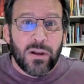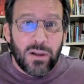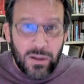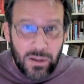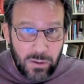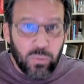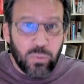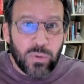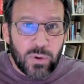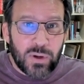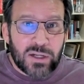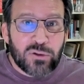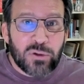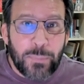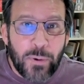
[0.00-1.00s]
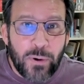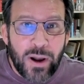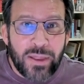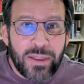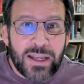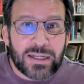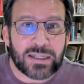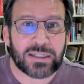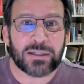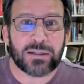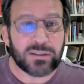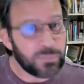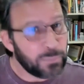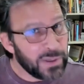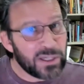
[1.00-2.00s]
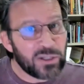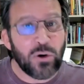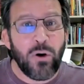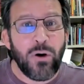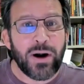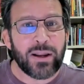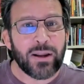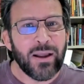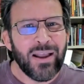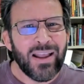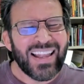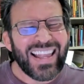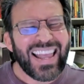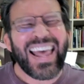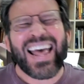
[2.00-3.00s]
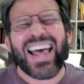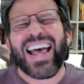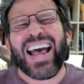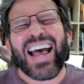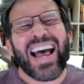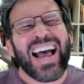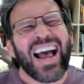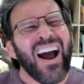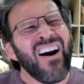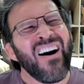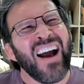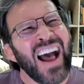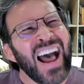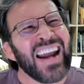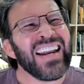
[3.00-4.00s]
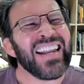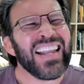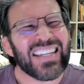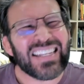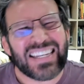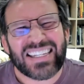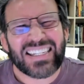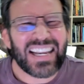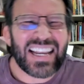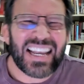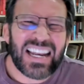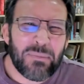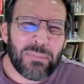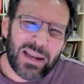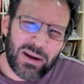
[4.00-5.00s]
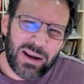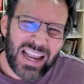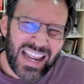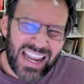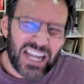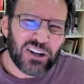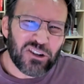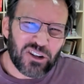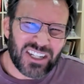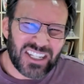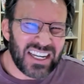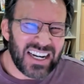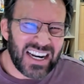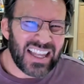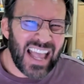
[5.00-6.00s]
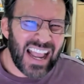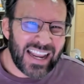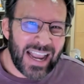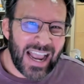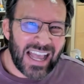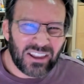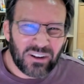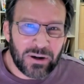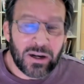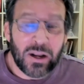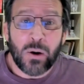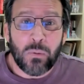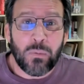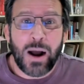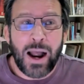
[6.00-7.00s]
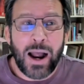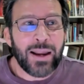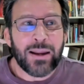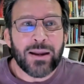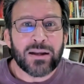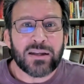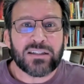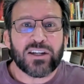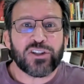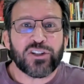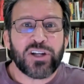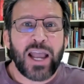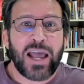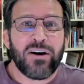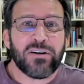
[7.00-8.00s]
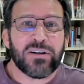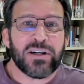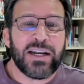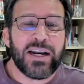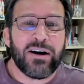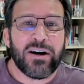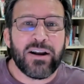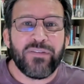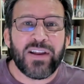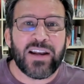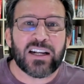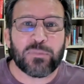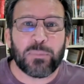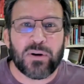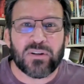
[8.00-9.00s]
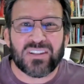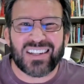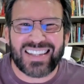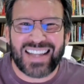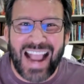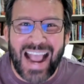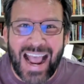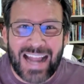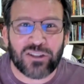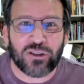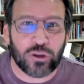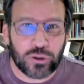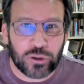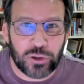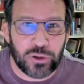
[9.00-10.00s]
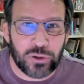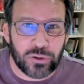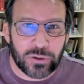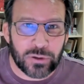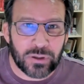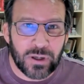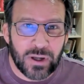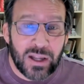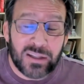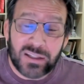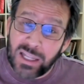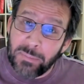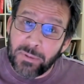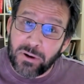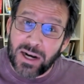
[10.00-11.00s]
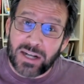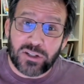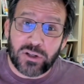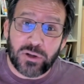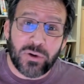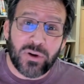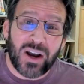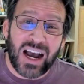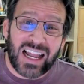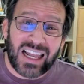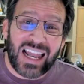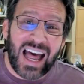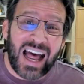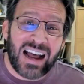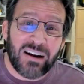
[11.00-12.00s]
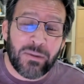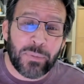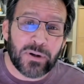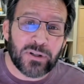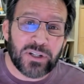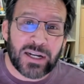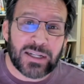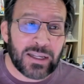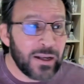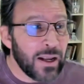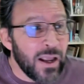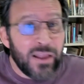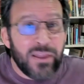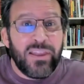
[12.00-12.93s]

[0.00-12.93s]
Let's report on this. It's a big story. Our audience isn't going to be interested in that, Catherine. Why? Because it shatters the narrative and exposes the actual truth. Democrats do a lot of projecting.